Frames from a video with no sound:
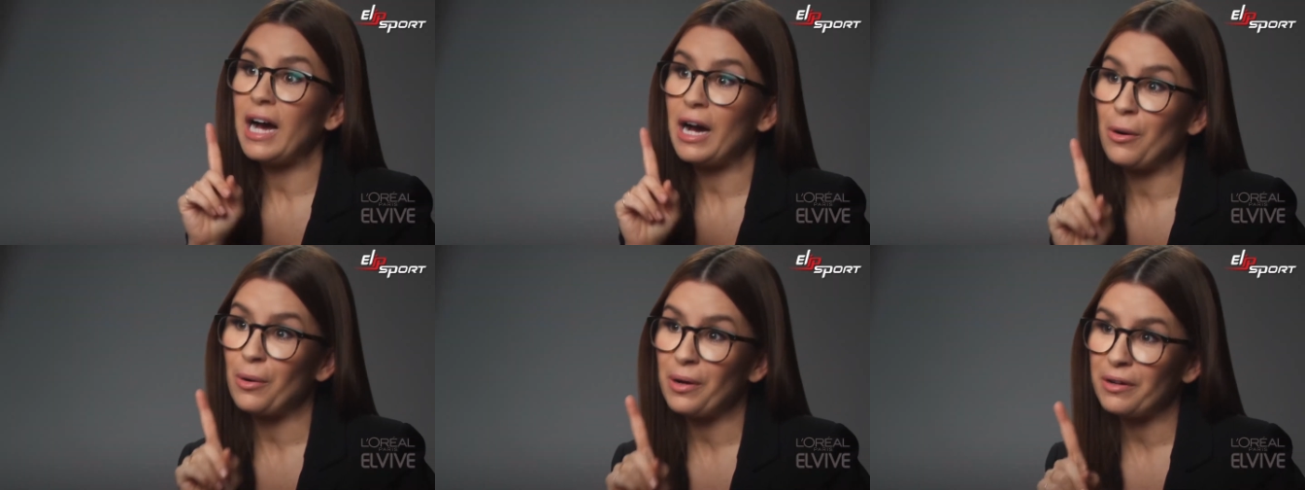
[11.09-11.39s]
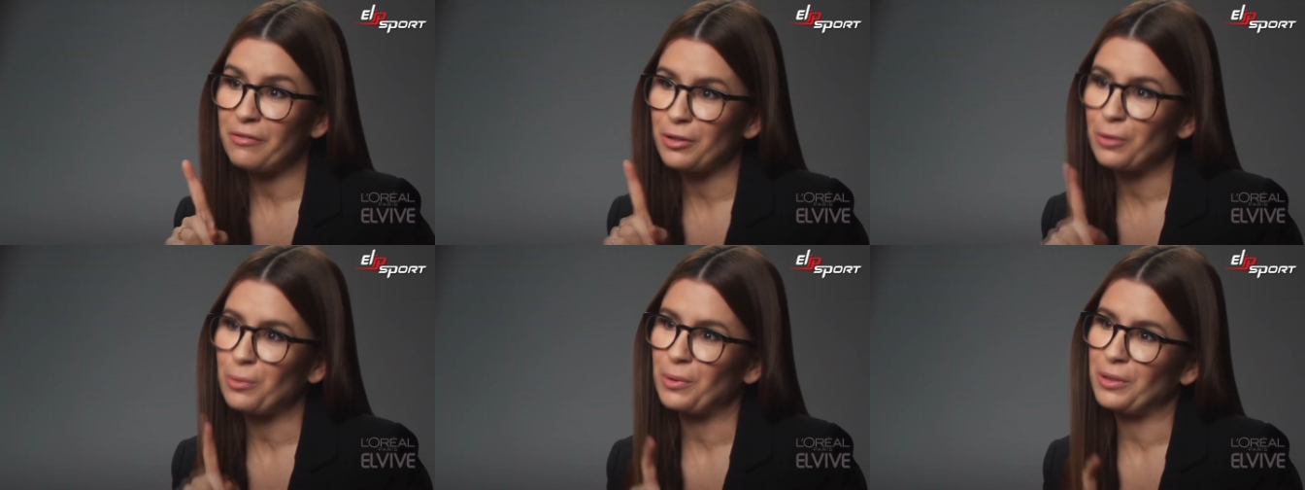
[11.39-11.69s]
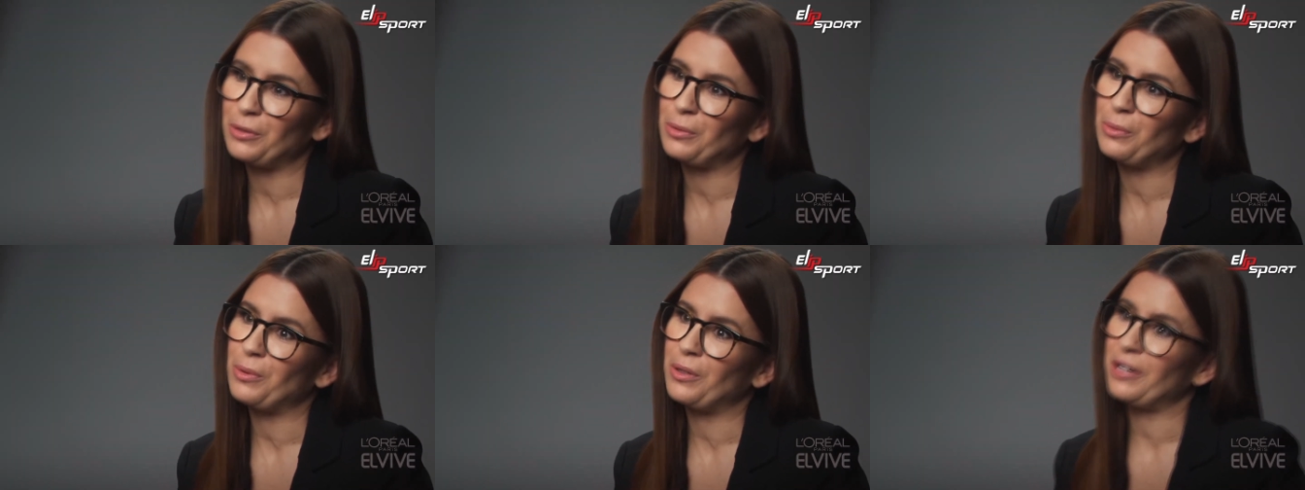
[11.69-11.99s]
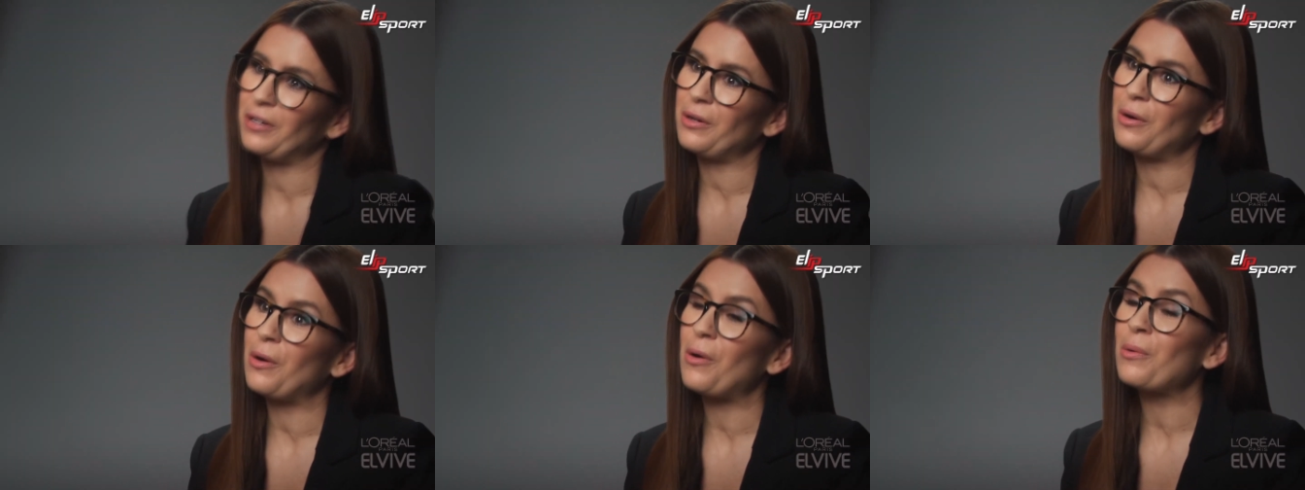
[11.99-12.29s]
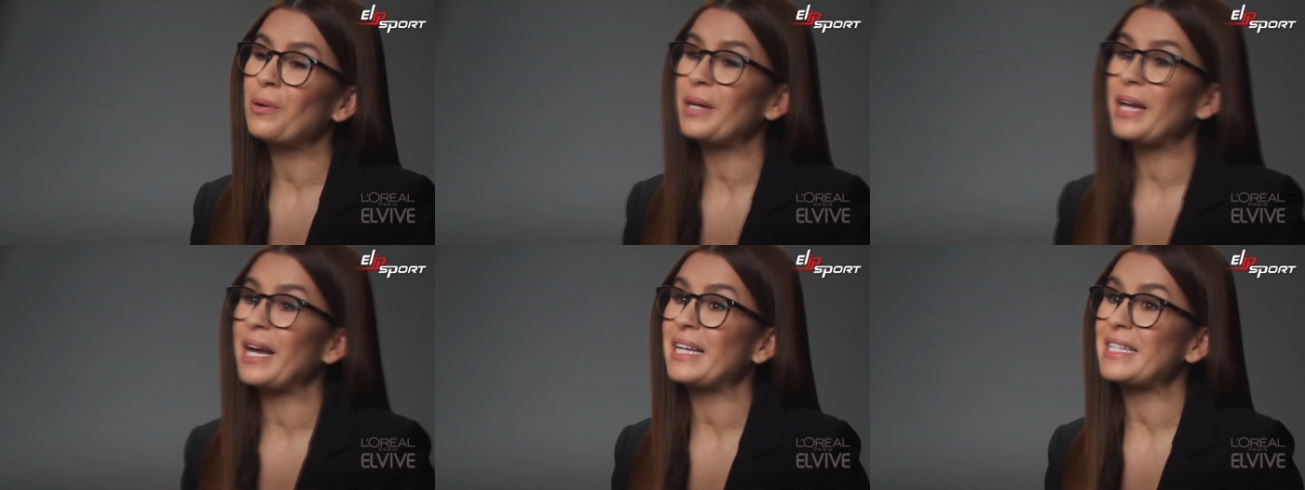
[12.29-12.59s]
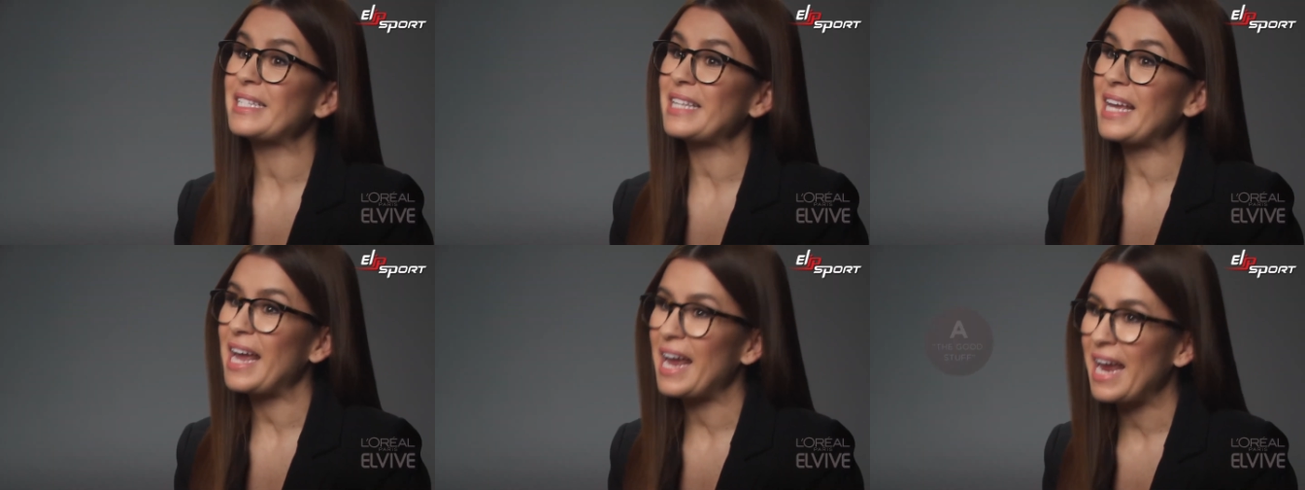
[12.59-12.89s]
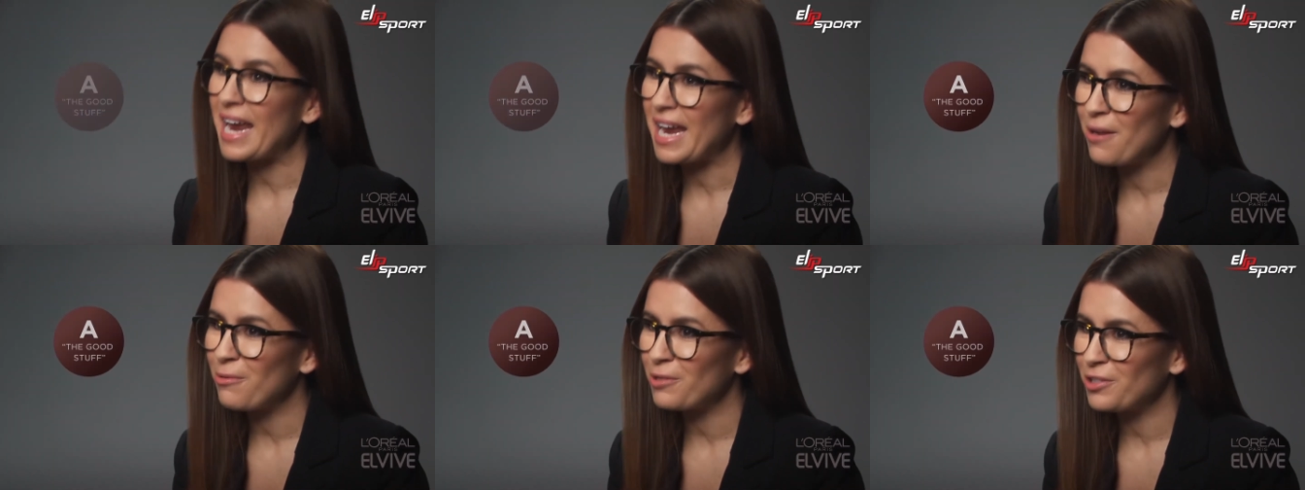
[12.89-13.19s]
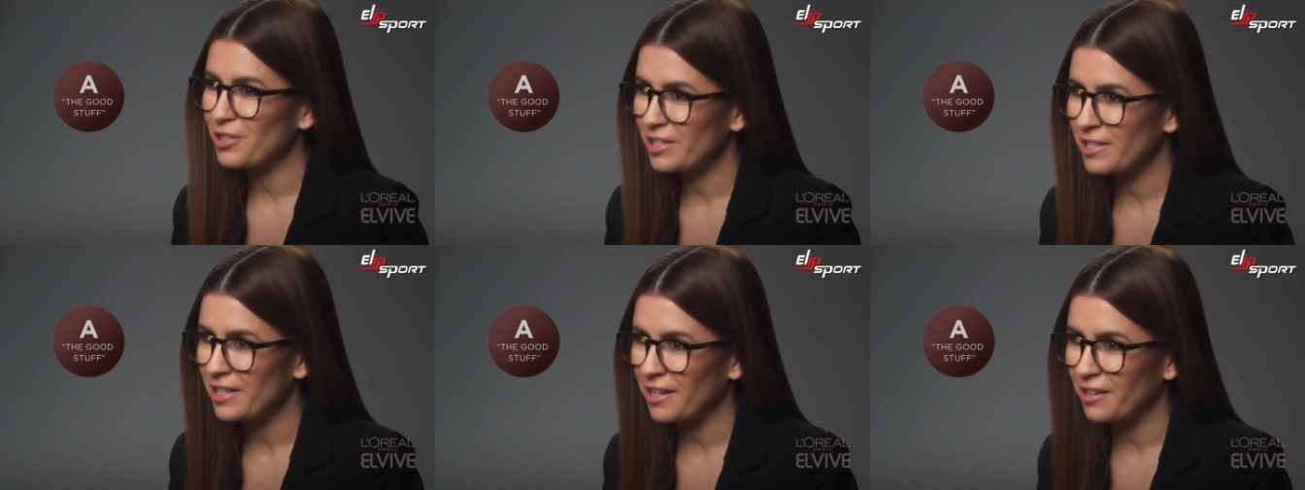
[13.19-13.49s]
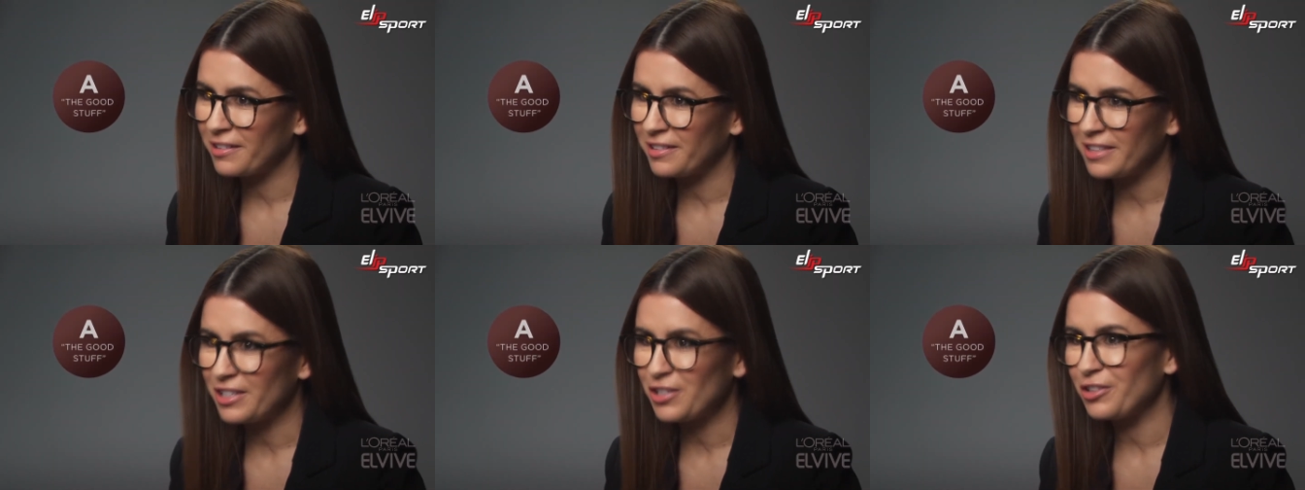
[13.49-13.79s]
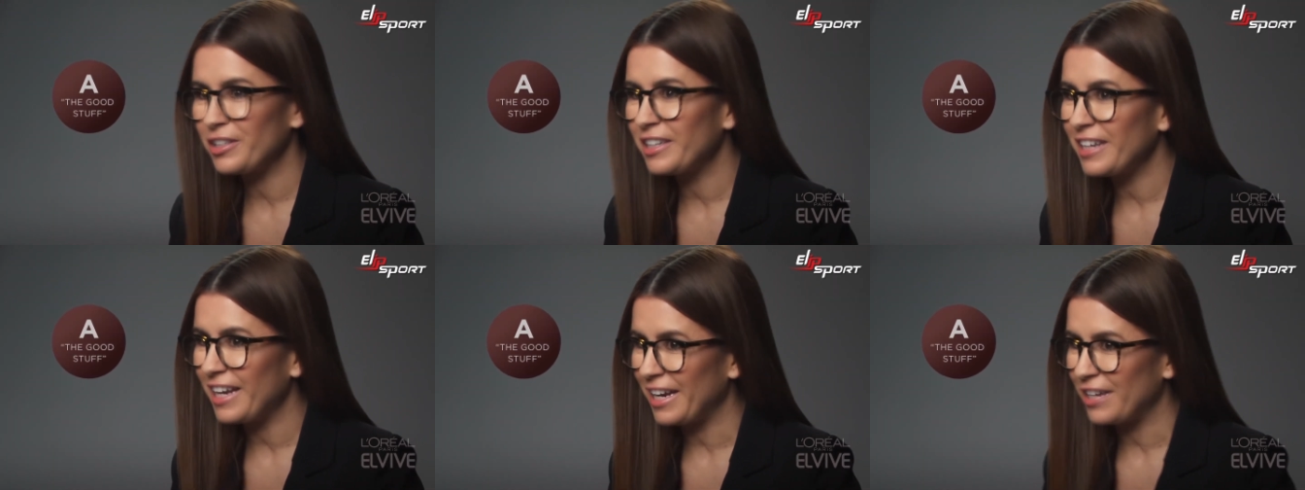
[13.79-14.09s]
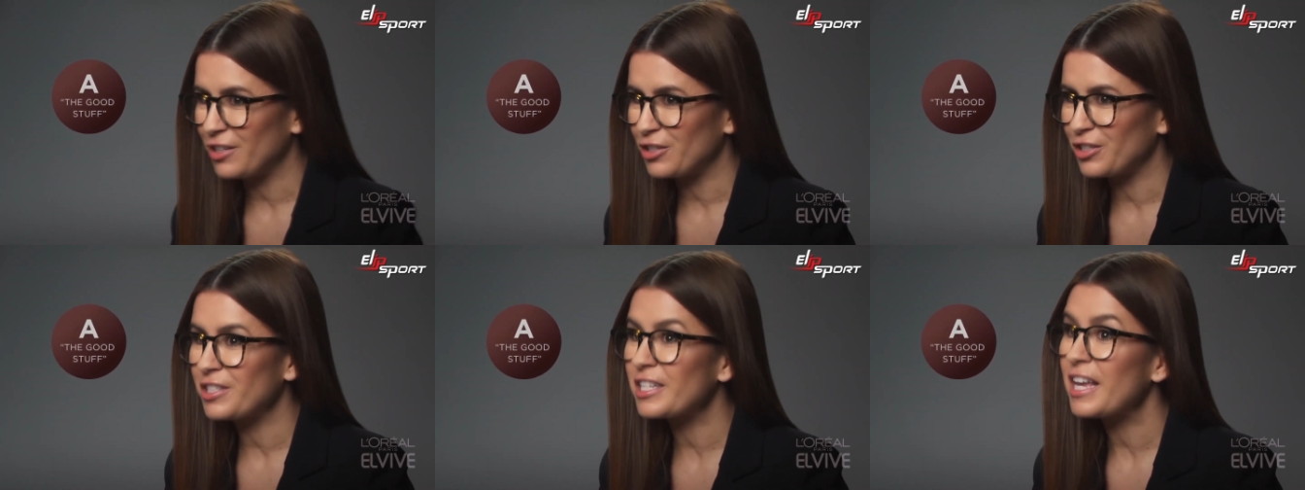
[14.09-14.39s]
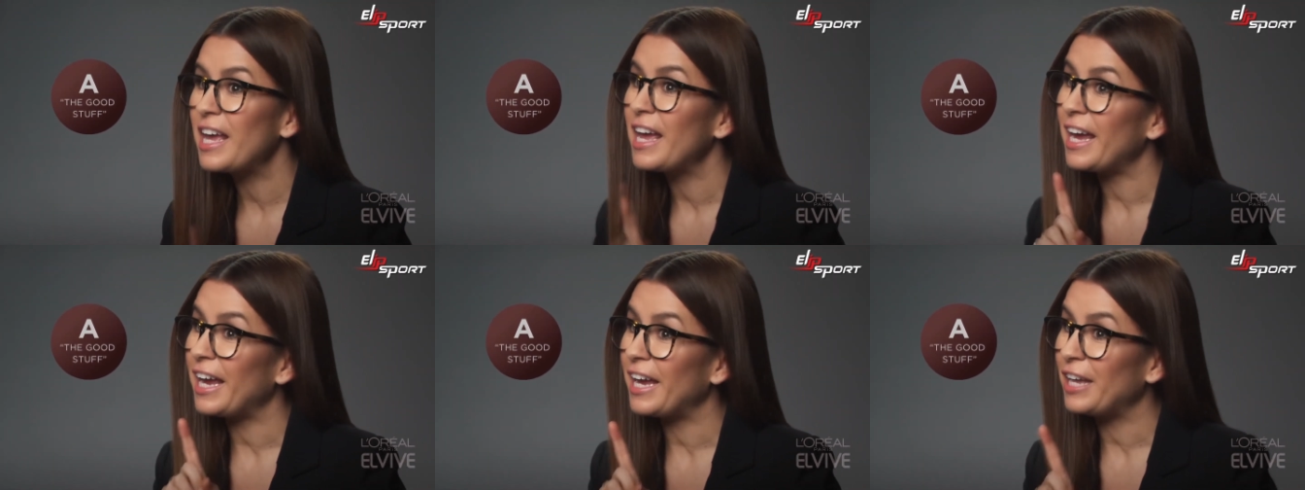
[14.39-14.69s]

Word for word: However, Wonder Water only has A, which is the conditioning agents,